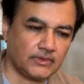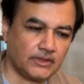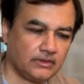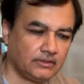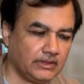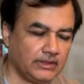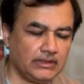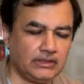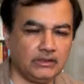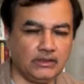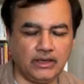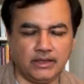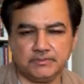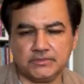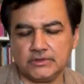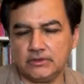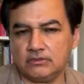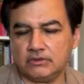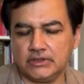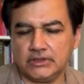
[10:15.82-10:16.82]
then
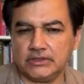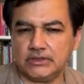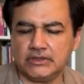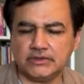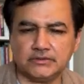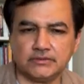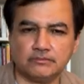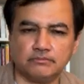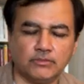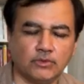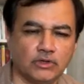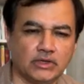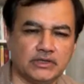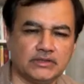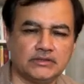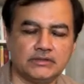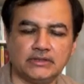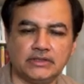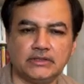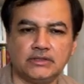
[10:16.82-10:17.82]
absolutely this book
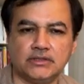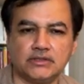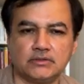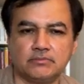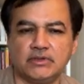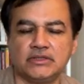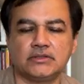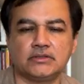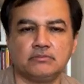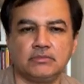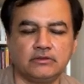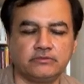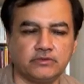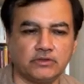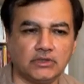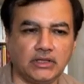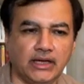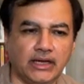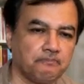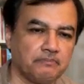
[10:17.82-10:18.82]
is indispensable for
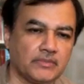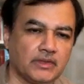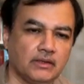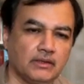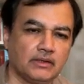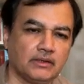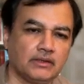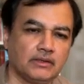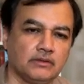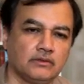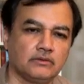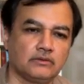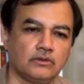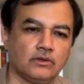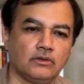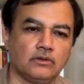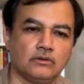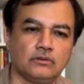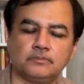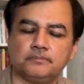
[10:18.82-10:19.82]
that.
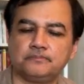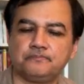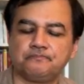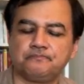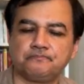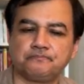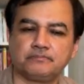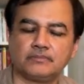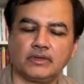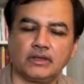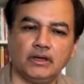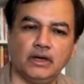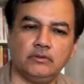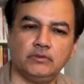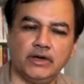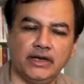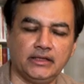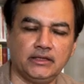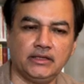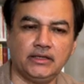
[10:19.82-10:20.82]
So I would
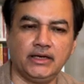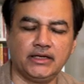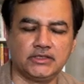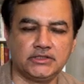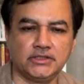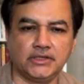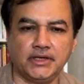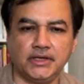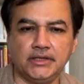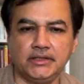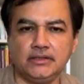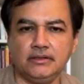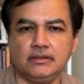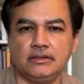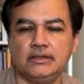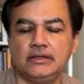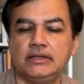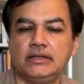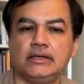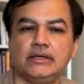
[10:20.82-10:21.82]
end the lecture here.
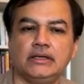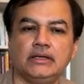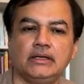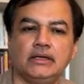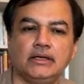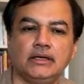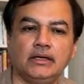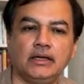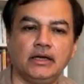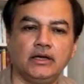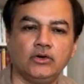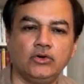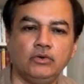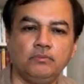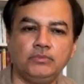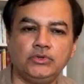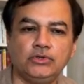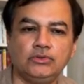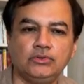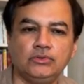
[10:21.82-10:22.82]
I hope
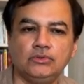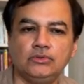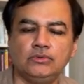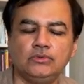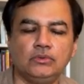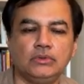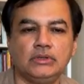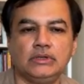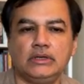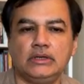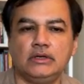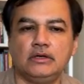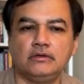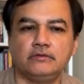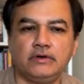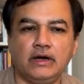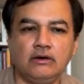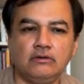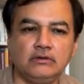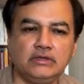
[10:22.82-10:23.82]
you
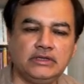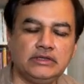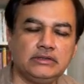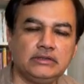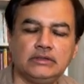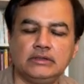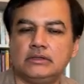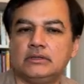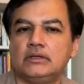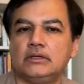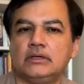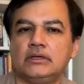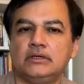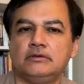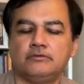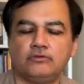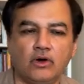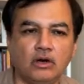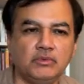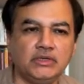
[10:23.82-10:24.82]
found it
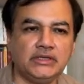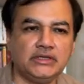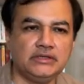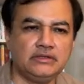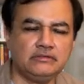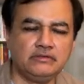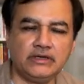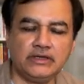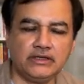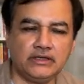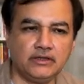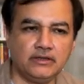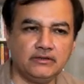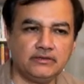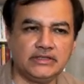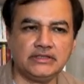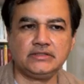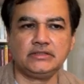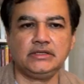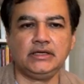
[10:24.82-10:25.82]
informative and
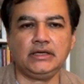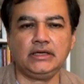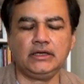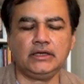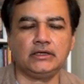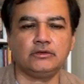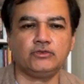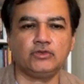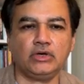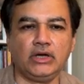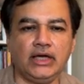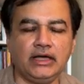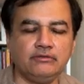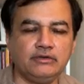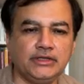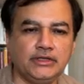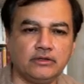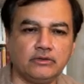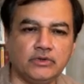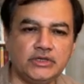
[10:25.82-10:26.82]
interesting. If you have
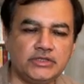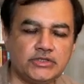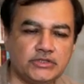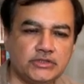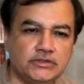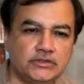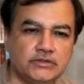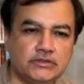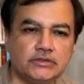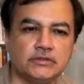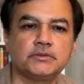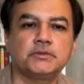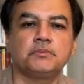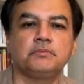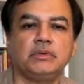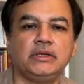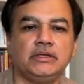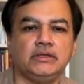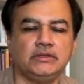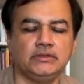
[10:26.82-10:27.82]
any questions,
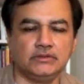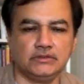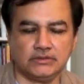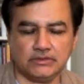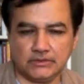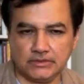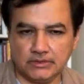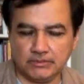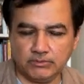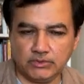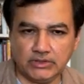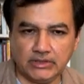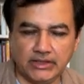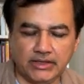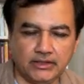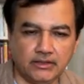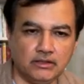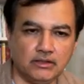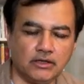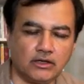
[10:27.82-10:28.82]
please put
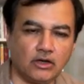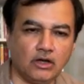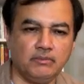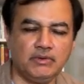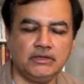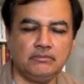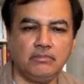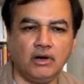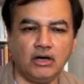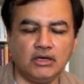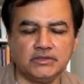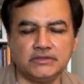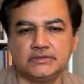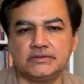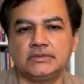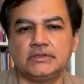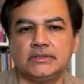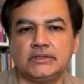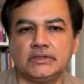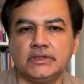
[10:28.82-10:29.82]
that in the comment box.
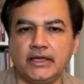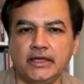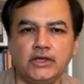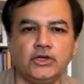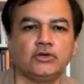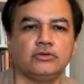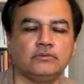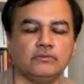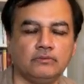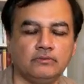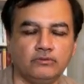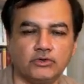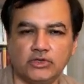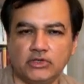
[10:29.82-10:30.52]
Thank you for